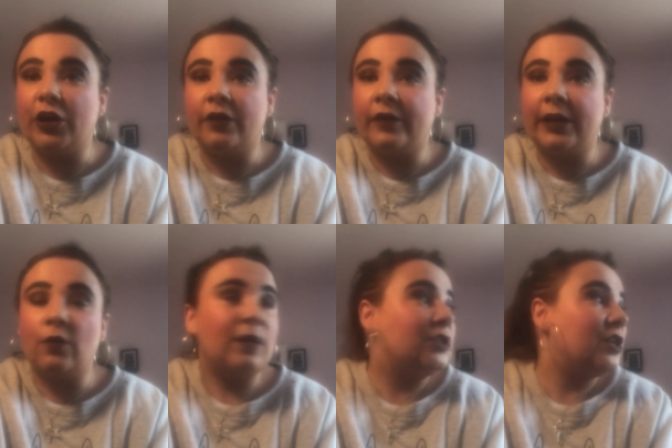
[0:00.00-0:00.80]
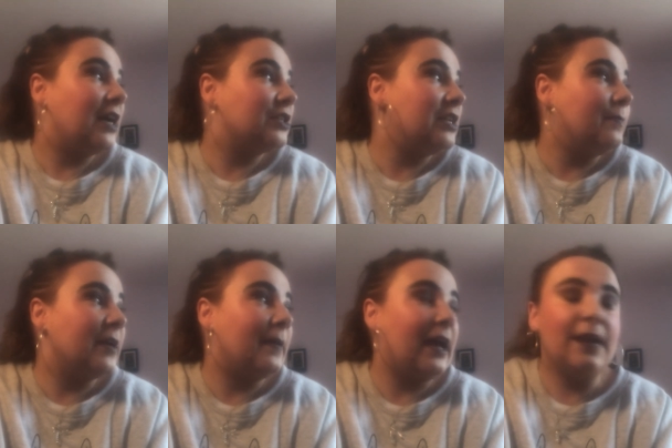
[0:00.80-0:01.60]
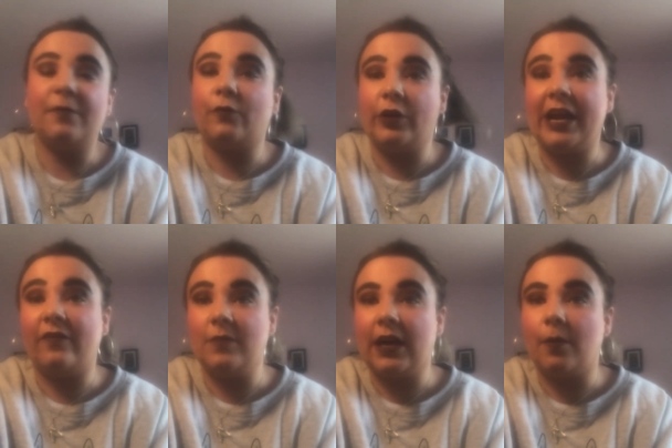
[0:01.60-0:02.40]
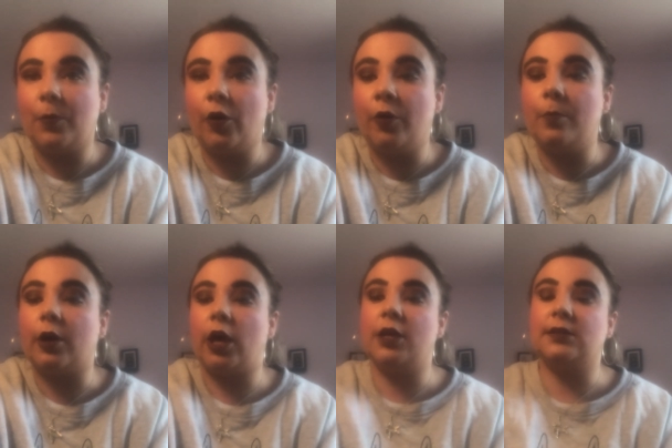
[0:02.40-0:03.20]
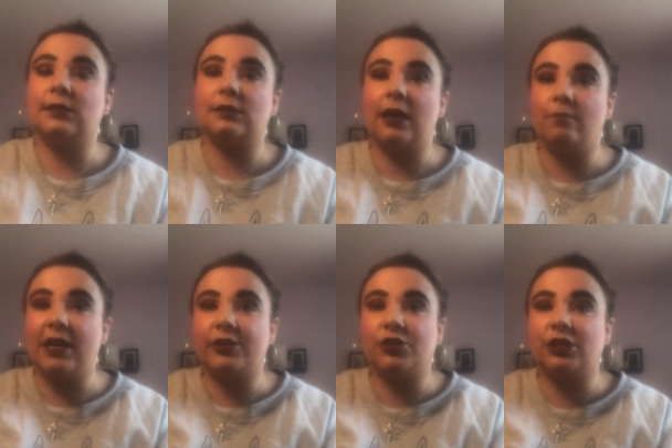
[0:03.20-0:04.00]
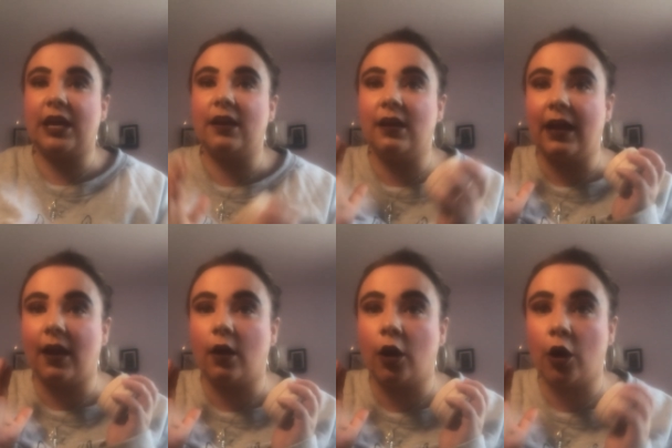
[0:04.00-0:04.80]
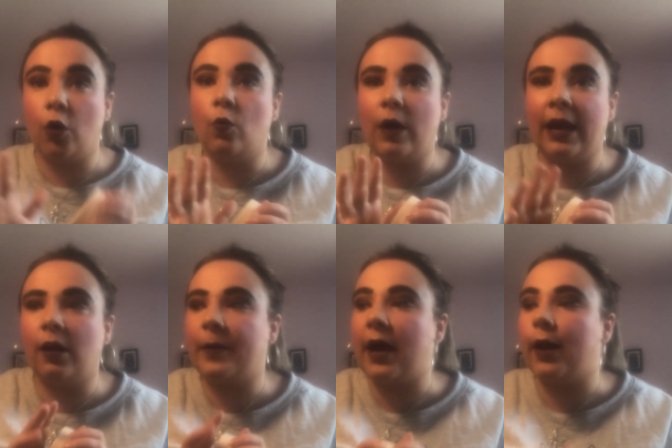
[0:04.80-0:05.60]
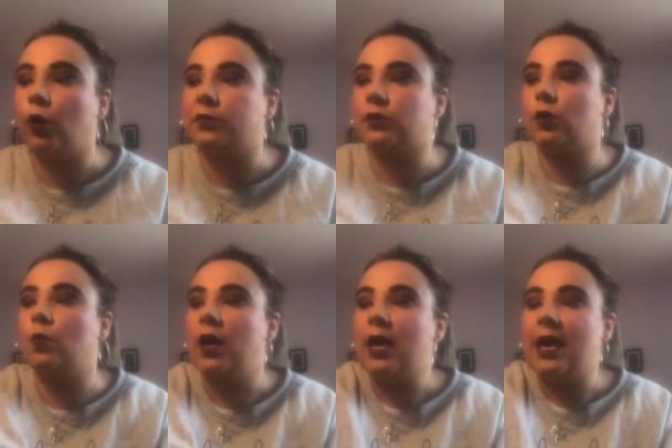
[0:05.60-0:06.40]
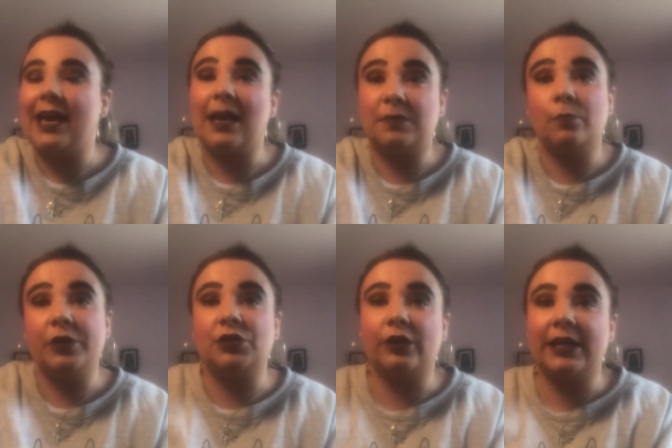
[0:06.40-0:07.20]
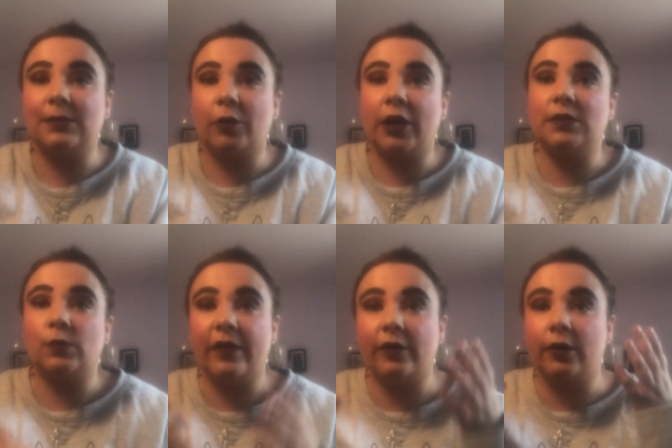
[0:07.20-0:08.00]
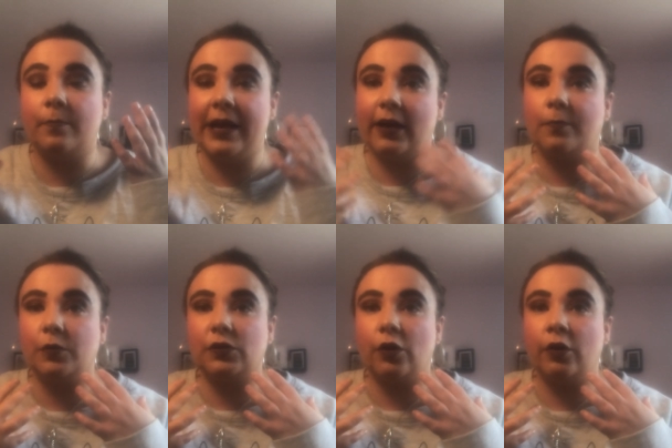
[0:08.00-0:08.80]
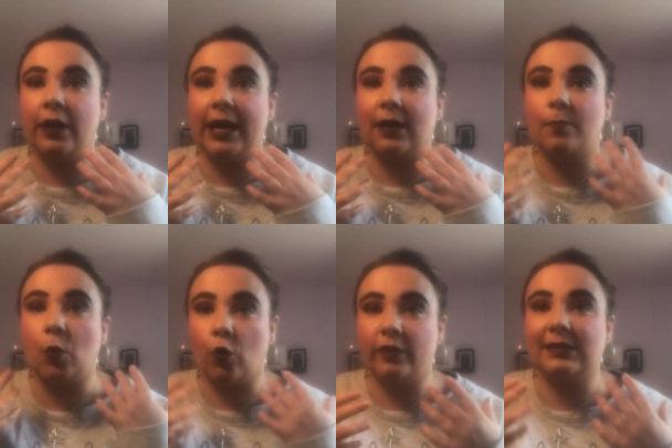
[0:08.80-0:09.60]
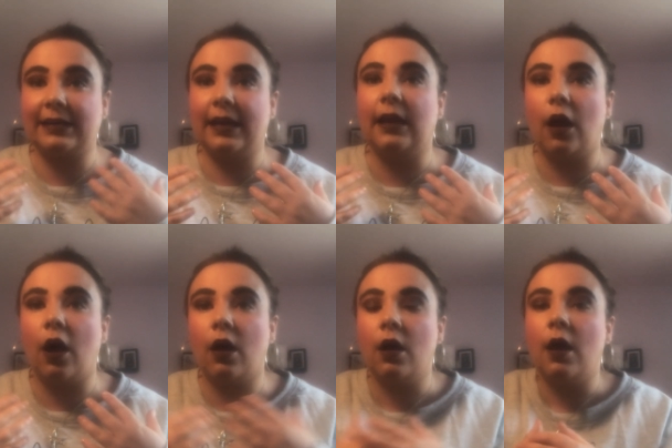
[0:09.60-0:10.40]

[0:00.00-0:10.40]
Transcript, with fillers: you do a video, it should actually be applied before you have makeup on because it makes your skin like glow a little bit and also it keeps it moisturised because whenever makeup goes on it can pore the skin a lot